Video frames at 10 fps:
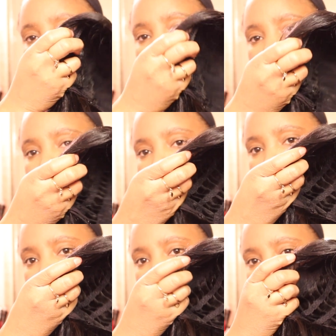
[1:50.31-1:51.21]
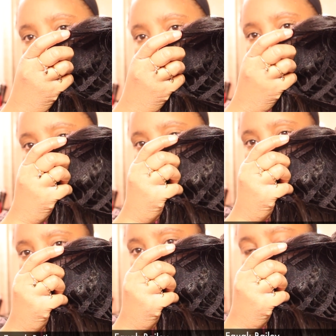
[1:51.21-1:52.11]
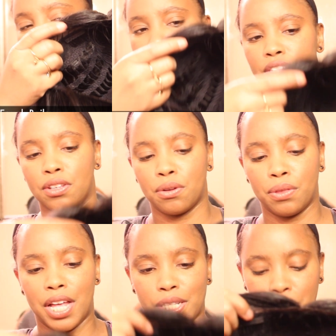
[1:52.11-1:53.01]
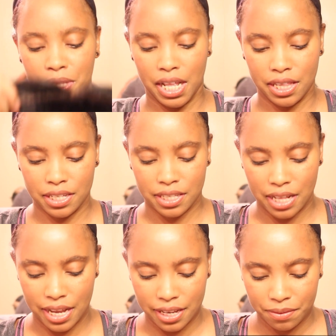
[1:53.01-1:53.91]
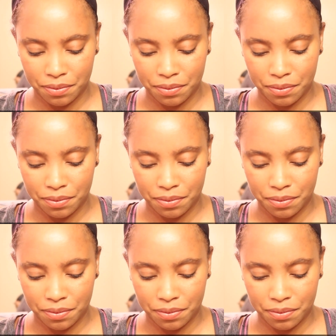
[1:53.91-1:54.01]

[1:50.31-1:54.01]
adjustable straps. So that's what that looks like.